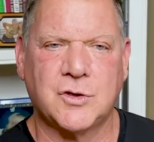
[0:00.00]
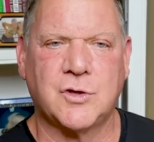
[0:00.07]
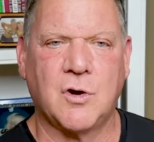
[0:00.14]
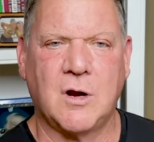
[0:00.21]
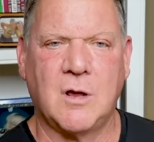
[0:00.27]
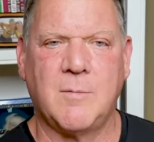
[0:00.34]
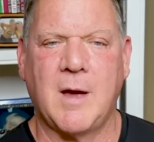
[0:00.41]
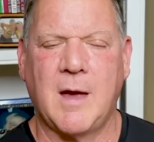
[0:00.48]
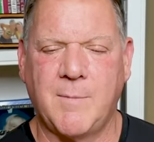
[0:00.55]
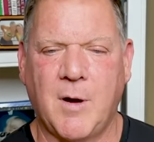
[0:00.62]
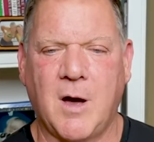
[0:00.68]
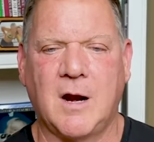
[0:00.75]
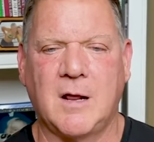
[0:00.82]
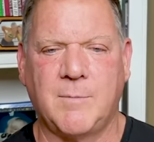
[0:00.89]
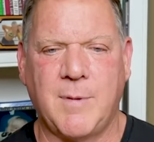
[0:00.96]
turning my
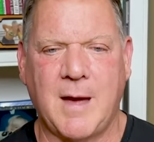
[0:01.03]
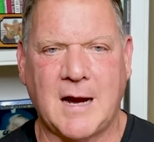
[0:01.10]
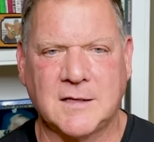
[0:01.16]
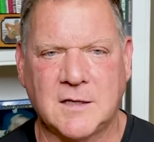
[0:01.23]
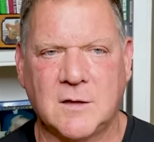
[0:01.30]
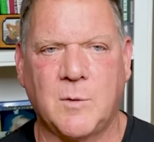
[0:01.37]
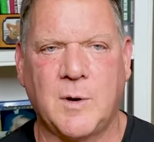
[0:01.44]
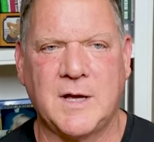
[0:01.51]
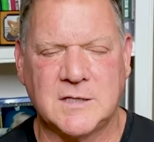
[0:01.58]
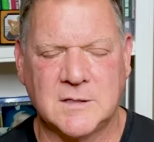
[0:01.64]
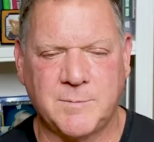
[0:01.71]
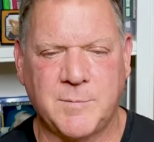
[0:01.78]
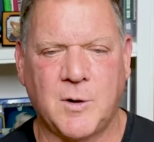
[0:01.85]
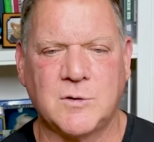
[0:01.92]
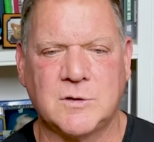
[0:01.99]
body back to the way it's
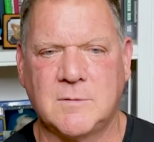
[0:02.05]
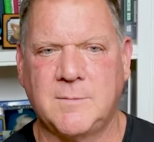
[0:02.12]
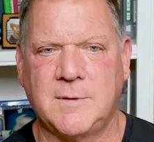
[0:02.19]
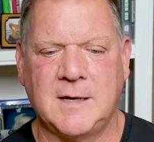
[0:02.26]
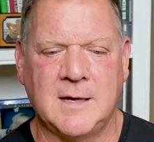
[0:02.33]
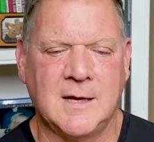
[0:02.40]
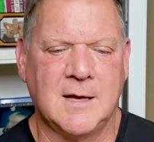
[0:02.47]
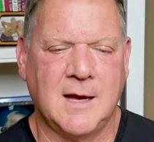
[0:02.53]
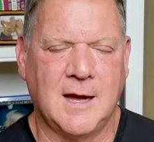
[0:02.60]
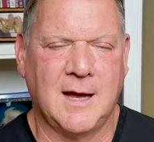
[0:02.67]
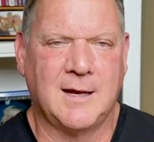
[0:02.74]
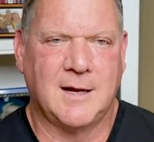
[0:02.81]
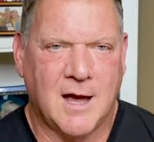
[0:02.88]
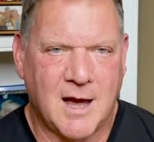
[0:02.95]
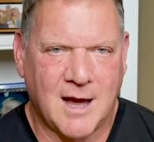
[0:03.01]
supposed to be
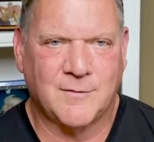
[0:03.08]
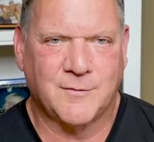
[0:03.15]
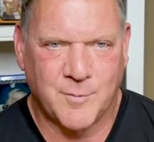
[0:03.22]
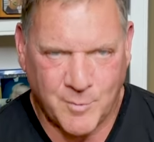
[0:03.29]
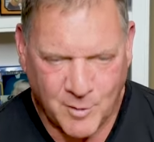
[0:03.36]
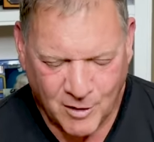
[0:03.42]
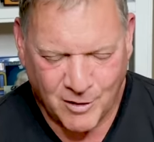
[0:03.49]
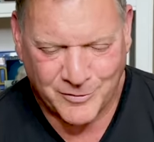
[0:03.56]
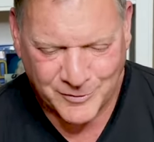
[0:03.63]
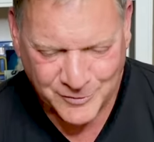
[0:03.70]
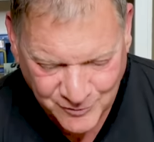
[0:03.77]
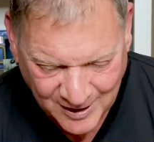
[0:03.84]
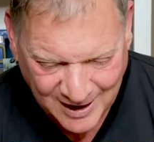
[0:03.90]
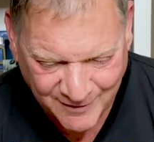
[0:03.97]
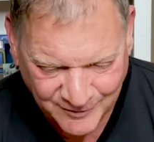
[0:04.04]
and not from all the
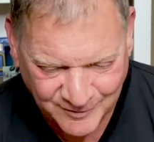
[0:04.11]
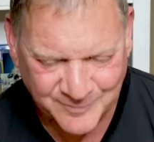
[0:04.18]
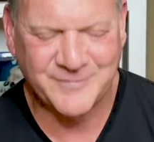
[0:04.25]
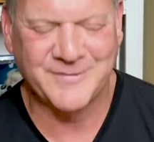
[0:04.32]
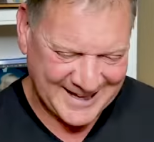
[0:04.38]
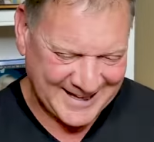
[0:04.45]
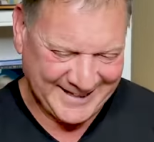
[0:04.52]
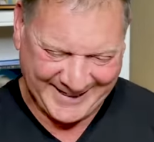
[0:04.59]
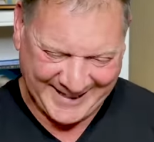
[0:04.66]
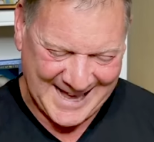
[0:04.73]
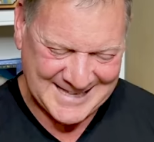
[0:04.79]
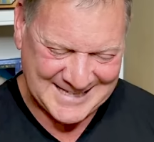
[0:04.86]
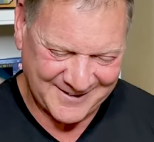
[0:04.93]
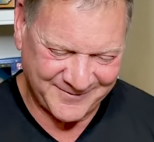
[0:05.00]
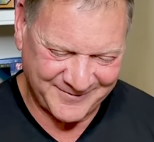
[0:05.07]
travel?
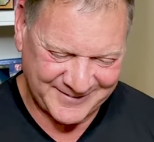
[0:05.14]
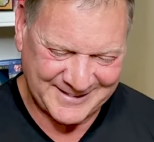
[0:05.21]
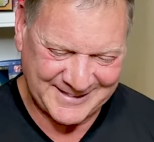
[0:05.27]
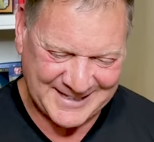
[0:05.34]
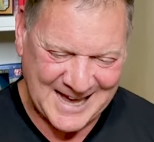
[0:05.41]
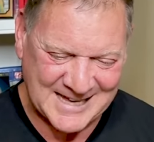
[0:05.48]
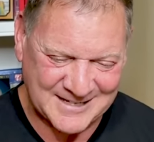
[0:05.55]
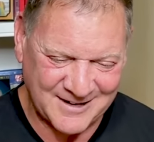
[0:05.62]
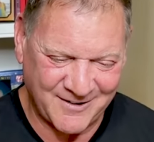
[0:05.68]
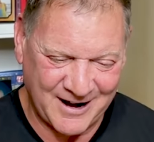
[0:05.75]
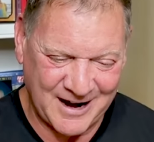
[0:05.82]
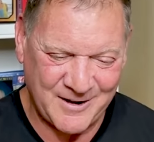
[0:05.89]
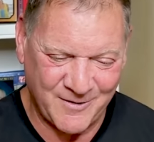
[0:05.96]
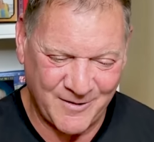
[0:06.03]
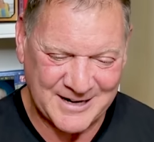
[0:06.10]
That's a that's a
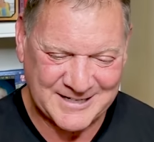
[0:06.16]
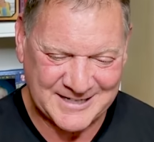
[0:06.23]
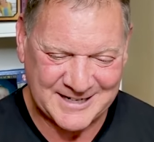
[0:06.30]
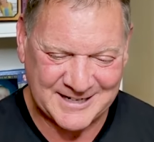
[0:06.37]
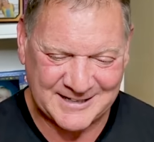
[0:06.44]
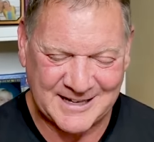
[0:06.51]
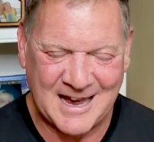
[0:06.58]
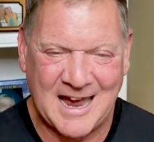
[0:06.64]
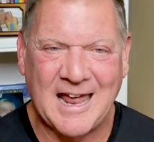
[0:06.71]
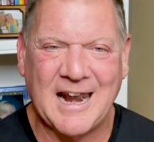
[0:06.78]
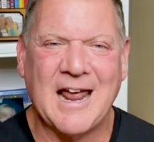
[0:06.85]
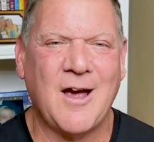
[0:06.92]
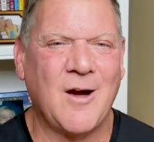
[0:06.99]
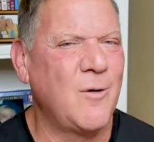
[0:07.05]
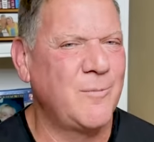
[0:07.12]
great question,
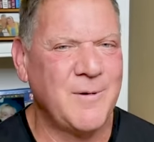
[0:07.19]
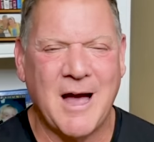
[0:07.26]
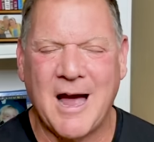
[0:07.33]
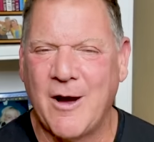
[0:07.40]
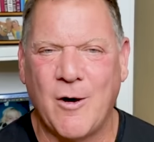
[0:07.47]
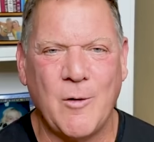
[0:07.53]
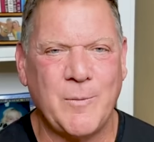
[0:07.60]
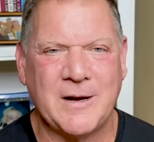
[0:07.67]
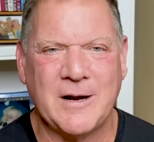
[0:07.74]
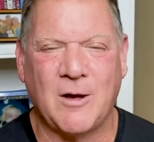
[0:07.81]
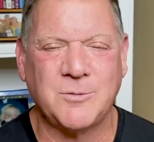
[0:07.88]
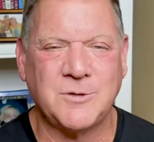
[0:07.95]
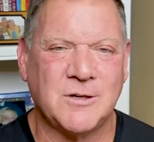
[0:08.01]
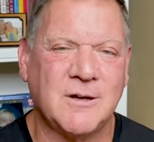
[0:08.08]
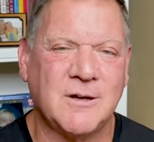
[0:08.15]
and I hope I hope it helped